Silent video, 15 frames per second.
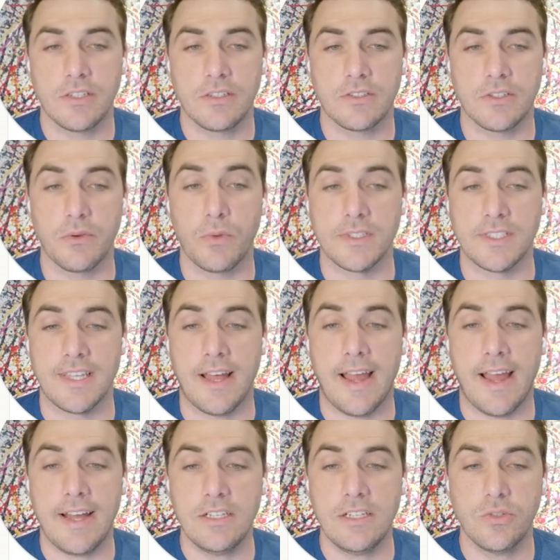So it wants to
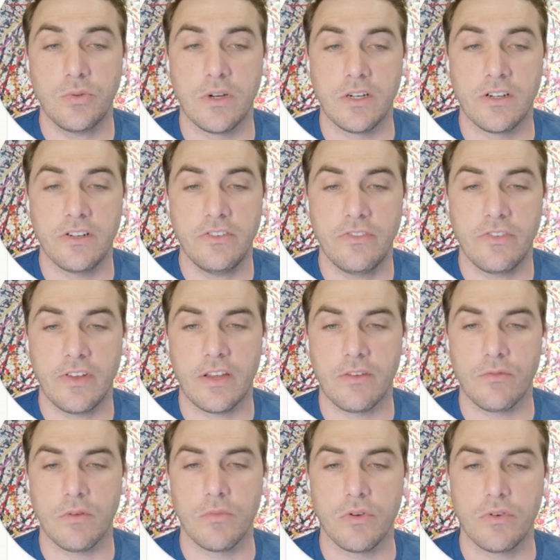add 12 and
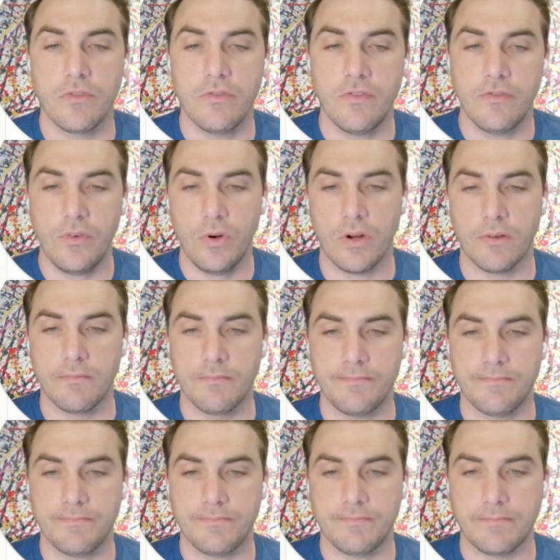remove 4.
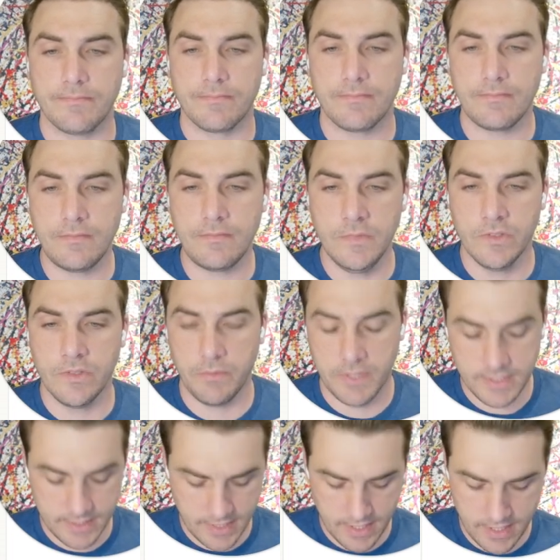So I'm going to
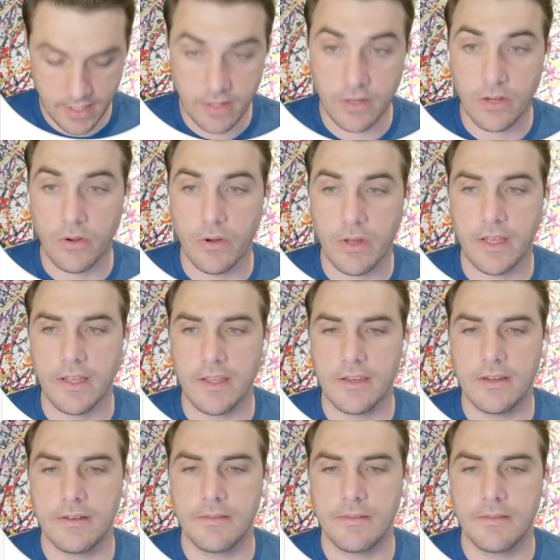say go ahead.